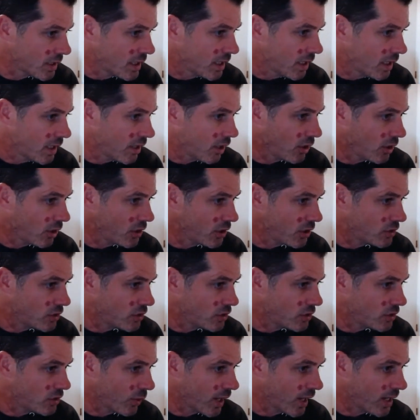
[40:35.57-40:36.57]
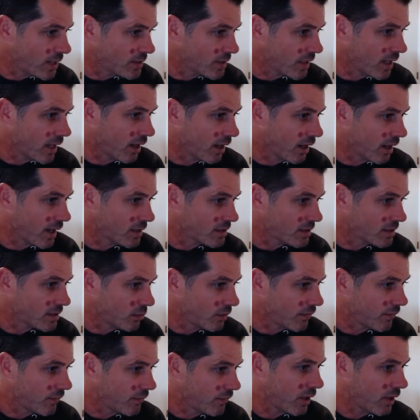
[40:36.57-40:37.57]
It only took 4 days in our case, and we
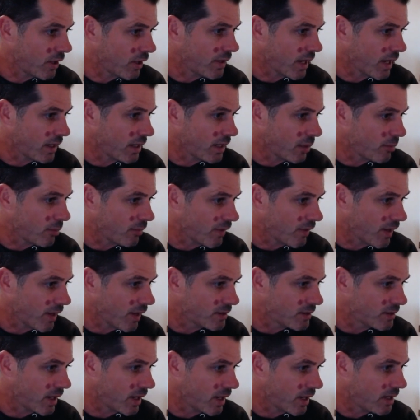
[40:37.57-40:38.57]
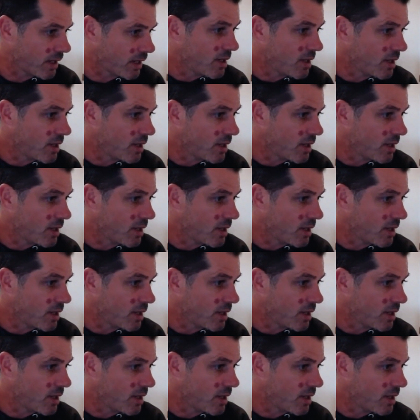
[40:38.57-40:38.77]
followed the outline provided today.